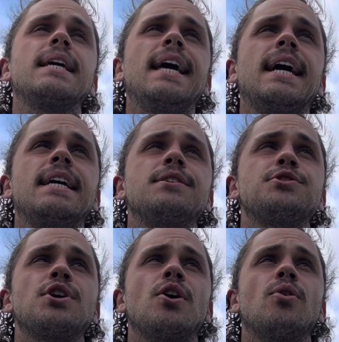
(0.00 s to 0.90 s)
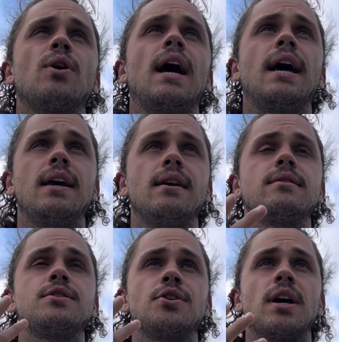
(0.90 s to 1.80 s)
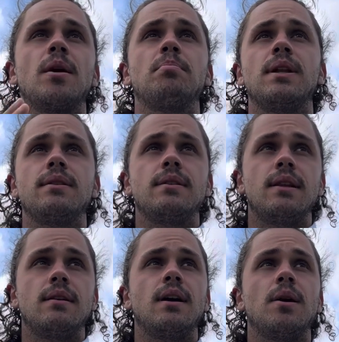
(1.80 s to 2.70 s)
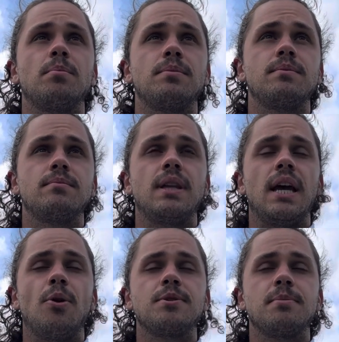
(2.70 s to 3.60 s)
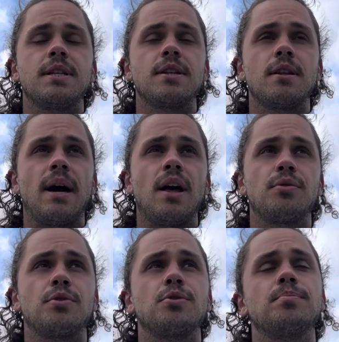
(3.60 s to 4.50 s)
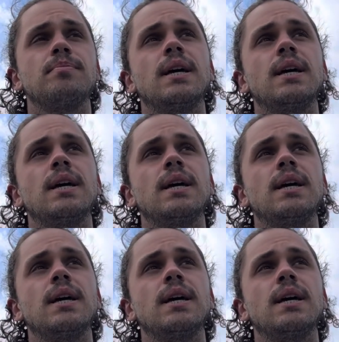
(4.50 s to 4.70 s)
And so I stood up, and they helped me to the bathroom.